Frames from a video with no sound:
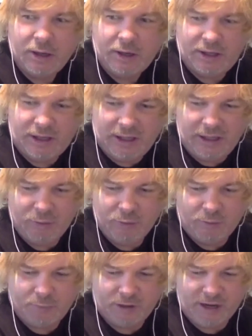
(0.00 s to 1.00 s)
He
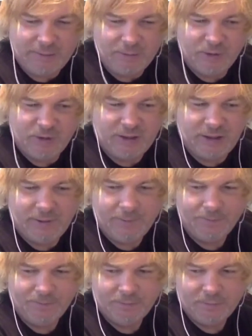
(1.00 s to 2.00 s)
will probably,
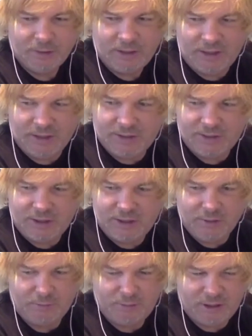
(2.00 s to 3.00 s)

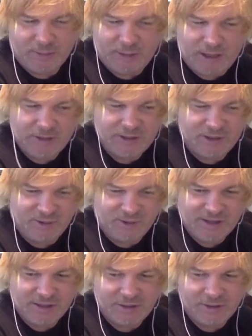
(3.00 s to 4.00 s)
he'll come on to the
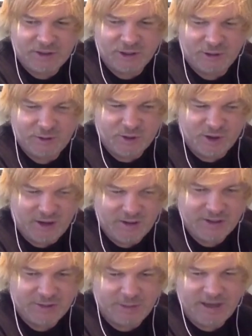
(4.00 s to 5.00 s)
wrestling shows, Raw
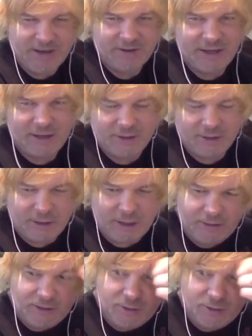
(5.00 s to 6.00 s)
and SmackDown, and